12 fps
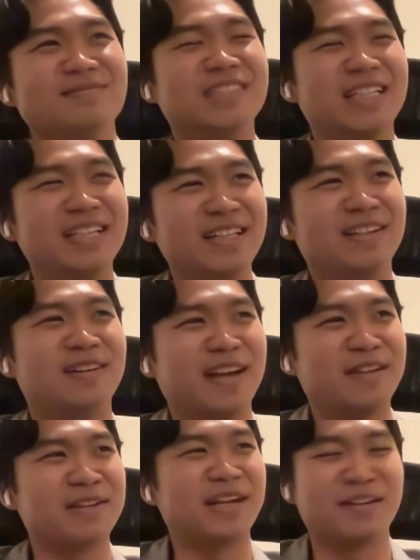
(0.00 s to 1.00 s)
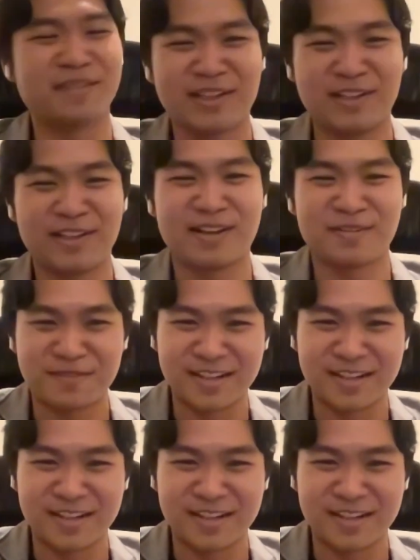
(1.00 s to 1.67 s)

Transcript: having a lot of